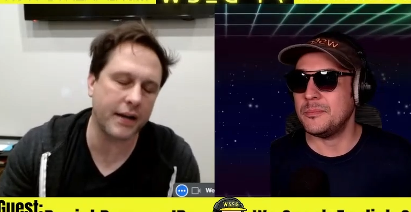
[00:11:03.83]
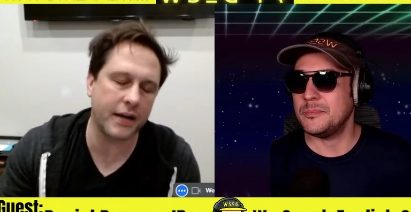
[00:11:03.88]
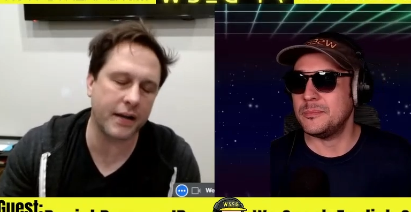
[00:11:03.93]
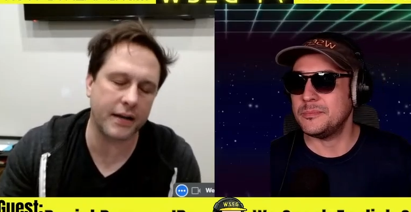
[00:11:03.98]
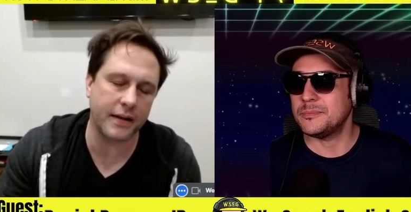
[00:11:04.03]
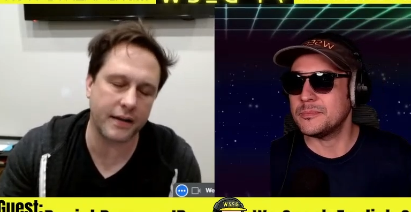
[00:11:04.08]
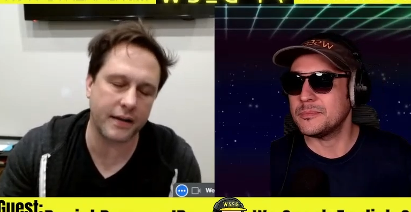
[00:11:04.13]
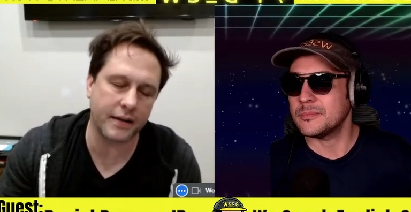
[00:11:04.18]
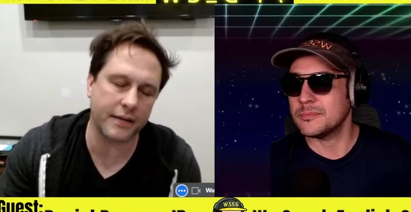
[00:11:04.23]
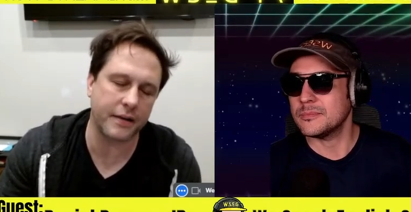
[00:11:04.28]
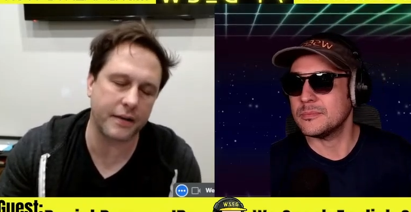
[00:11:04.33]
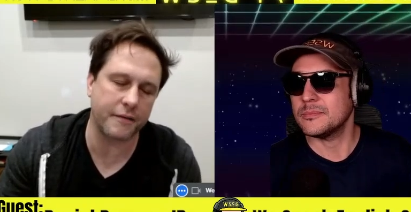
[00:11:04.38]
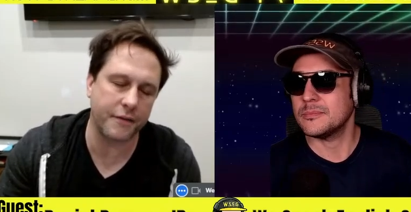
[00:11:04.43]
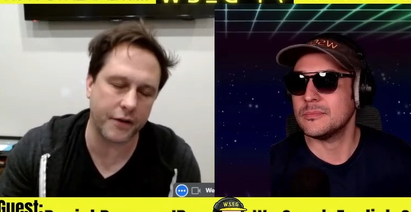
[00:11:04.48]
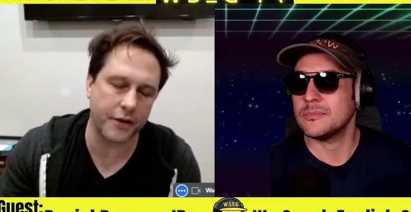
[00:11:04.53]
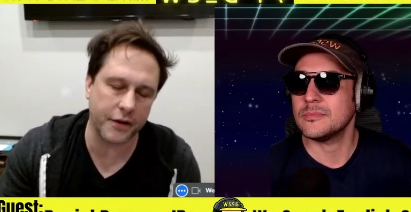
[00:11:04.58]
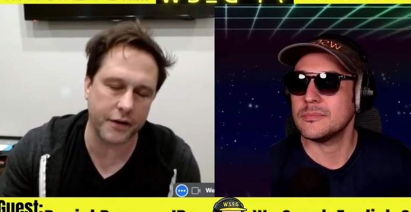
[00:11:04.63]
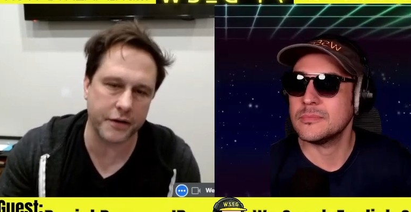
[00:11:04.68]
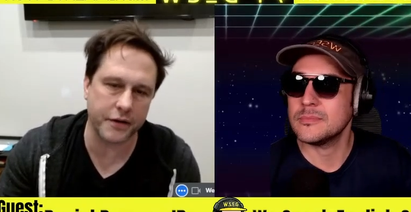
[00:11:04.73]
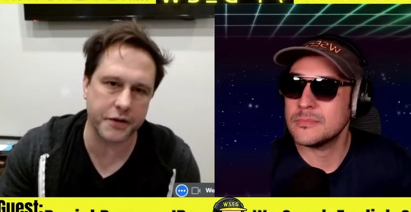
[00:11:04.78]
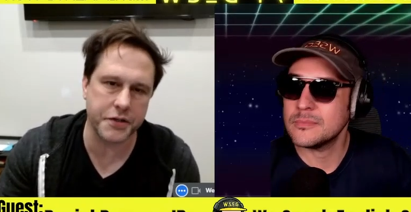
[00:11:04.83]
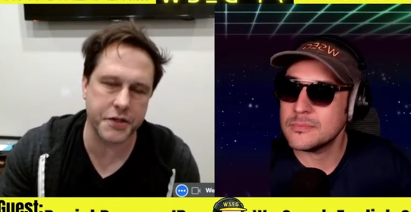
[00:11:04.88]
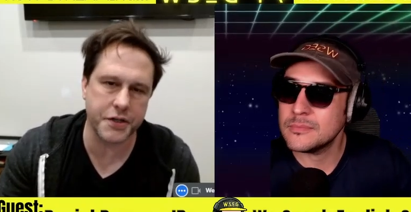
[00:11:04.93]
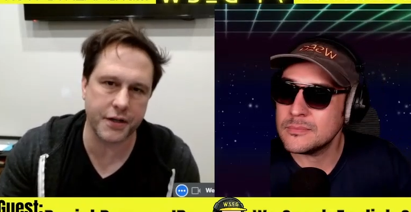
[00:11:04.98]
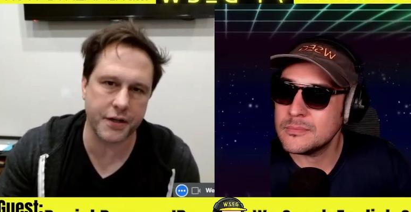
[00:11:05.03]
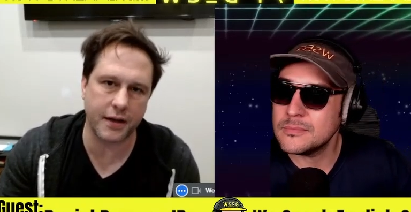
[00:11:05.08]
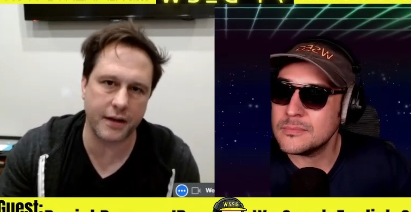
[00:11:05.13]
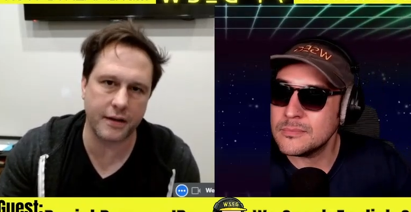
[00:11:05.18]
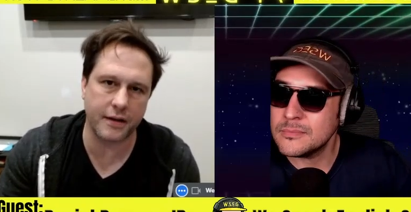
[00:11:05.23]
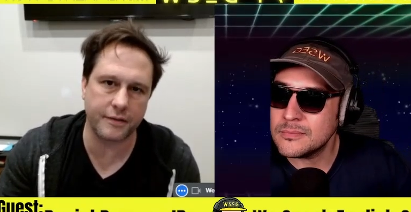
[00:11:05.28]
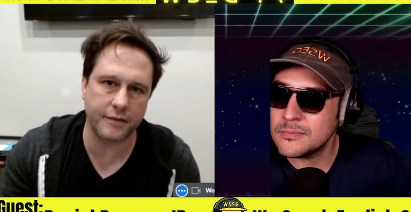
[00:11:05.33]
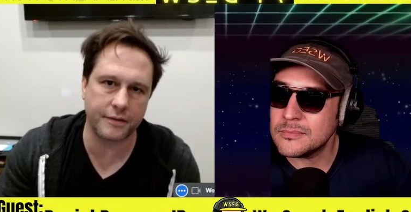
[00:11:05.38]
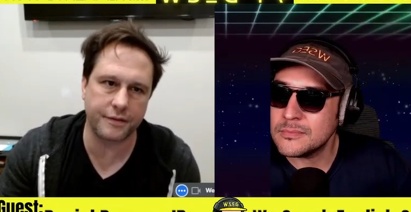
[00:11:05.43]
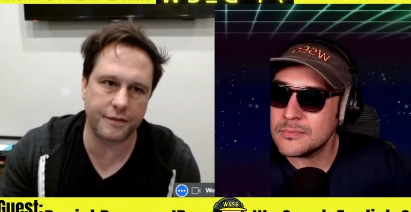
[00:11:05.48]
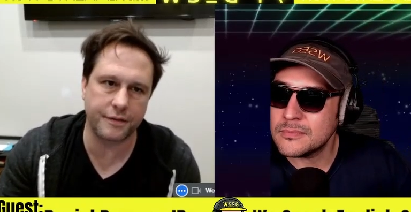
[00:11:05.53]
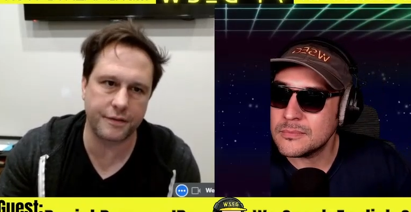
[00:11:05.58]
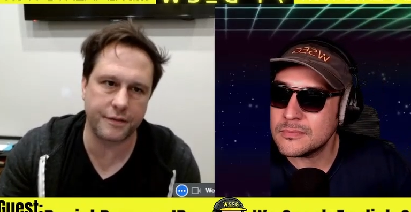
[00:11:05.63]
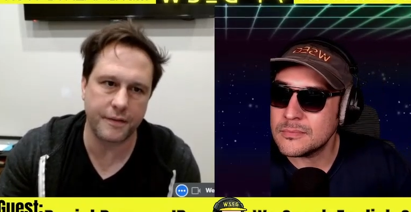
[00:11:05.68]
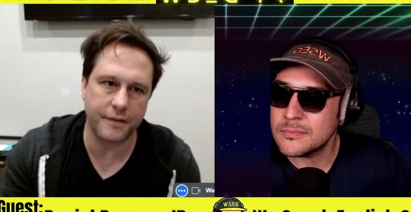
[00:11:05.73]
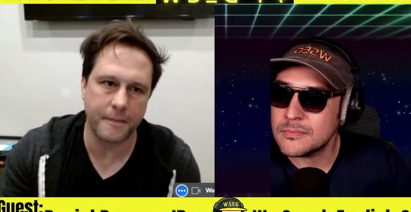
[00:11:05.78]
Speaker 1: the uh, the verge of
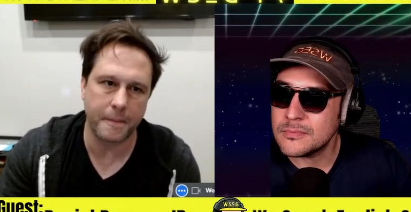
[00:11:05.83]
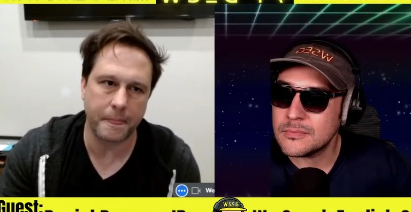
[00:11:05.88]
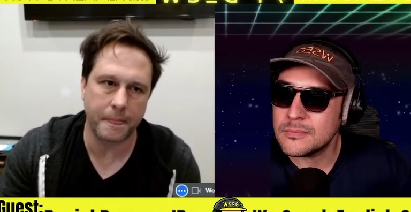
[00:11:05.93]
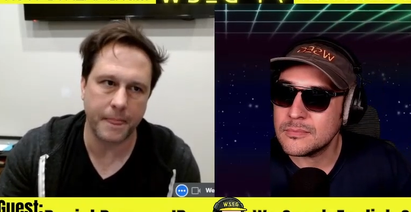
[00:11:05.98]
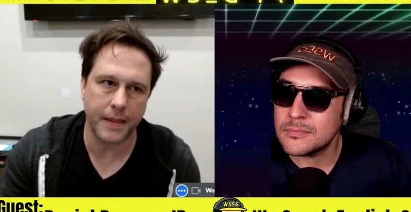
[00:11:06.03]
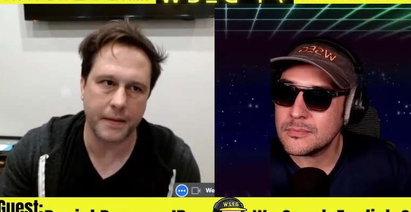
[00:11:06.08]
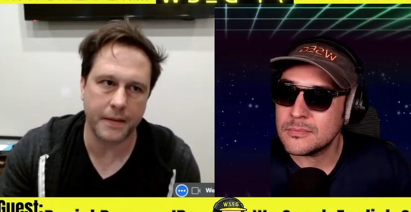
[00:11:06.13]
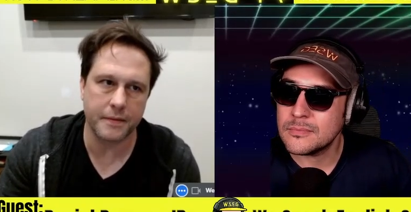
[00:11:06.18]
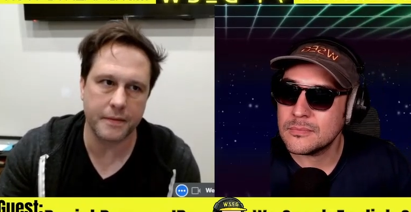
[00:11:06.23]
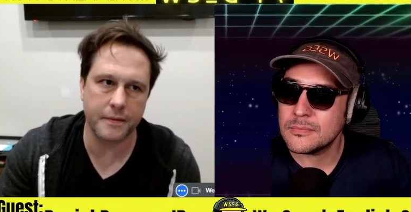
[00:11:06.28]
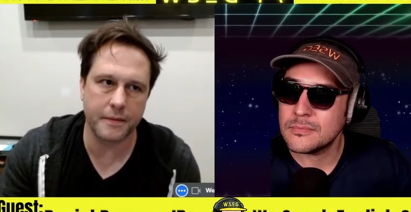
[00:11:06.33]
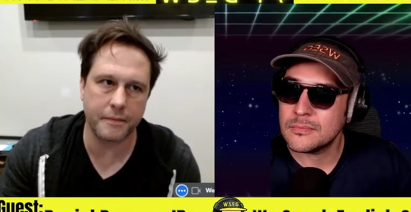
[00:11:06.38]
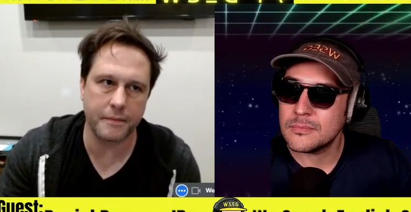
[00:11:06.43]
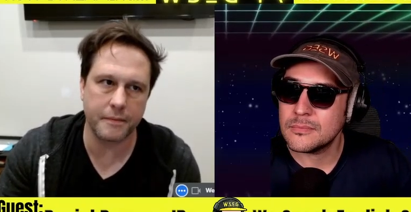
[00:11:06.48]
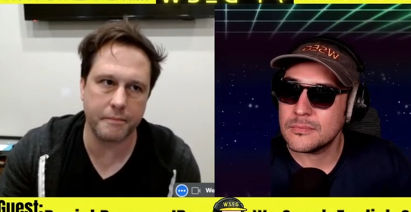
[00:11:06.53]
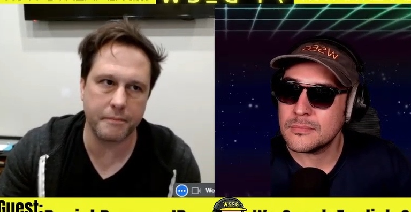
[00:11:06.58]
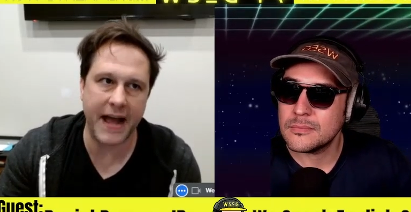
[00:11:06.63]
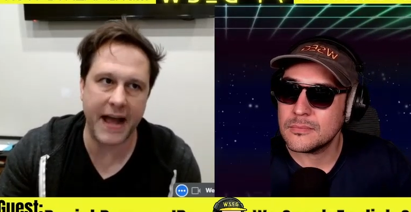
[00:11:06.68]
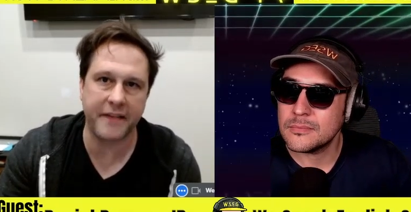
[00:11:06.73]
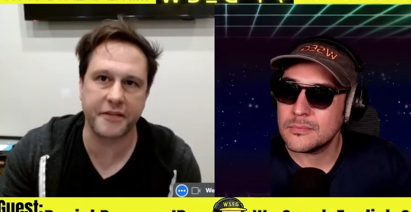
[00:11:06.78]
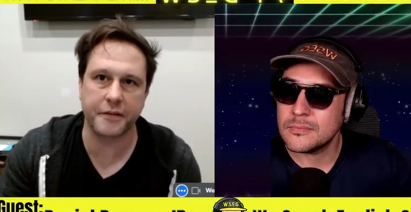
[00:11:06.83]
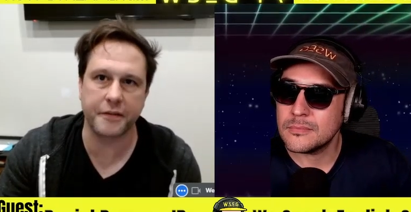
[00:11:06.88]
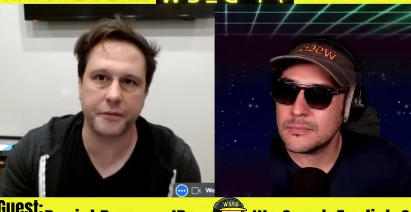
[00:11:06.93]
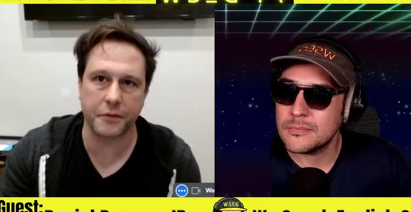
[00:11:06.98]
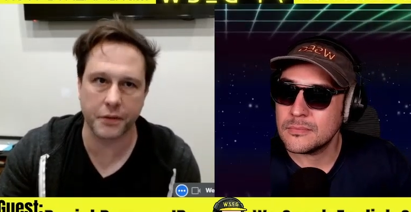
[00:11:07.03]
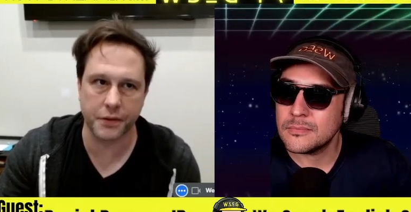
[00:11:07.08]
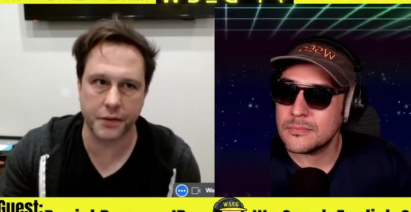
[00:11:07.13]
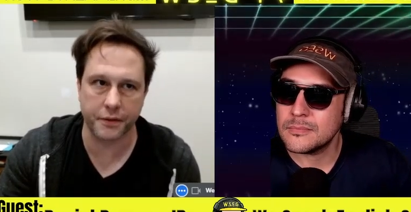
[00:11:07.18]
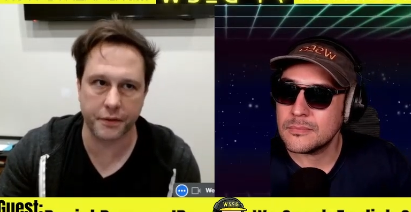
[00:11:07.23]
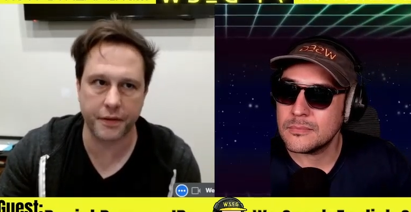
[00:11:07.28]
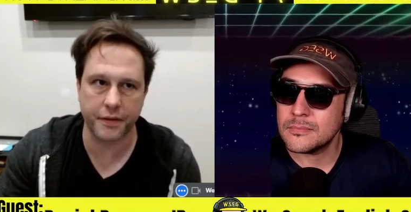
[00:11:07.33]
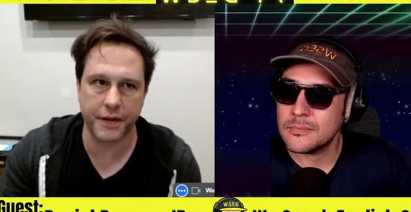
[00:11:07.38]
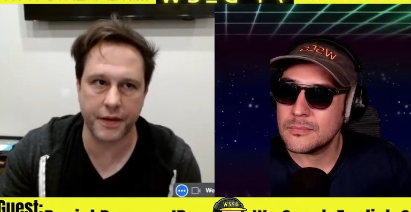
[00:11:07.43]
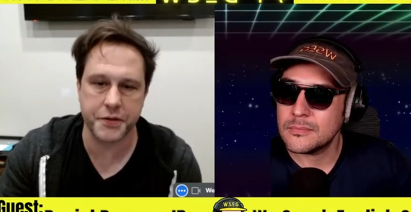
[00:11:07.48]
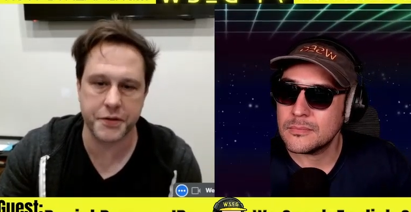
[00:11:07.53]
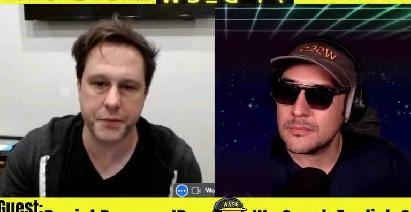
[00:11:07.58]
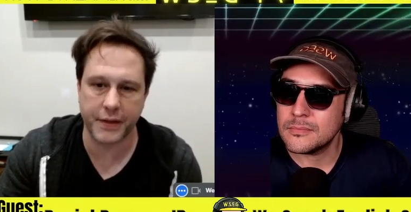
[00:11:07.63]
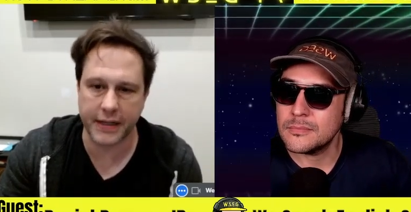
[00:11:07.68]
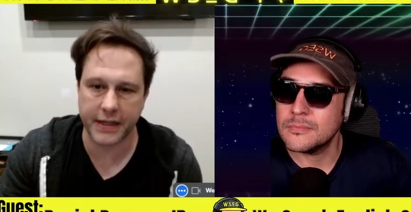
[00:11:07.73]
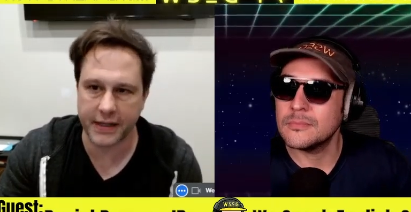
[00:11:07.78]
massive growth
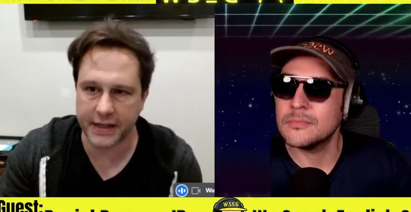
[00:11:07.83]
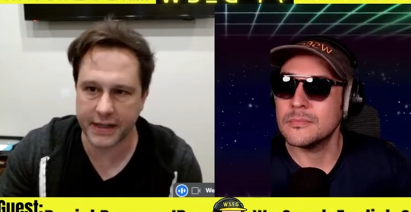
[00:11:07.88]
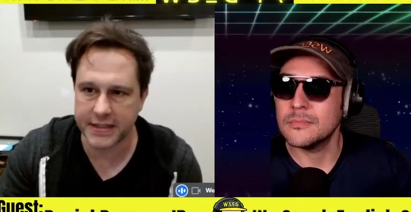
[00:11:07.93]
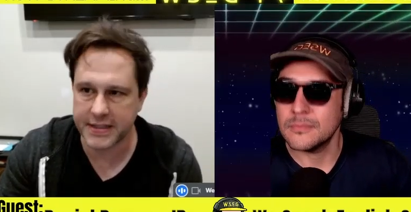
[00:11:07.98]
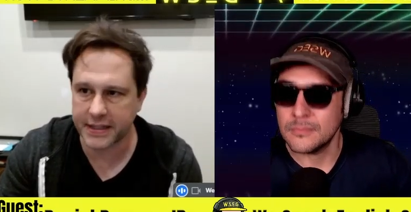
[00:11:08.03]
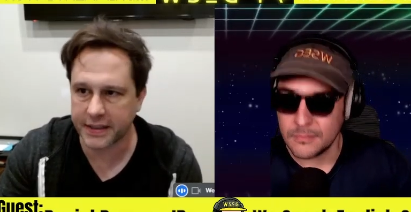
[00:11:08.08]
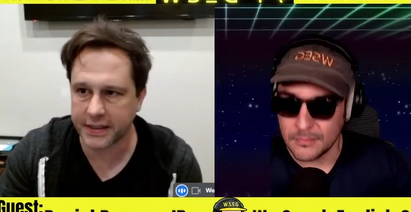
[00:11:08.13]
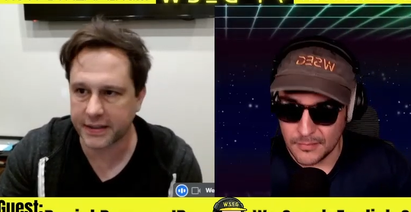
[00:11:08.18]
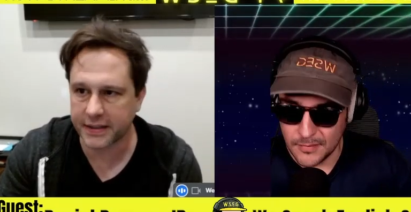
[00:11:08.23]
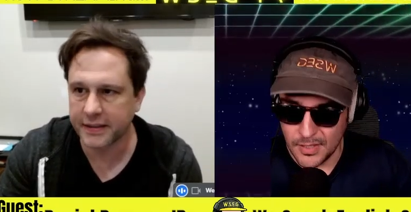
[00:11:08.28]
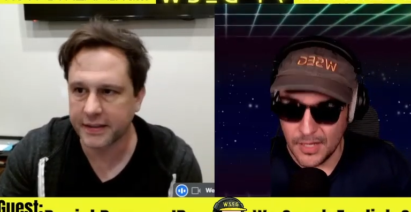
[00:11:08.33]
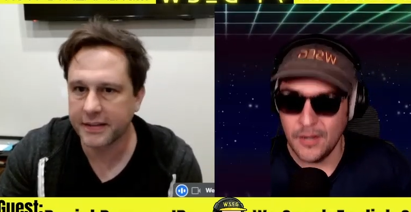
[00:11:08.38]
in 2019. Mm.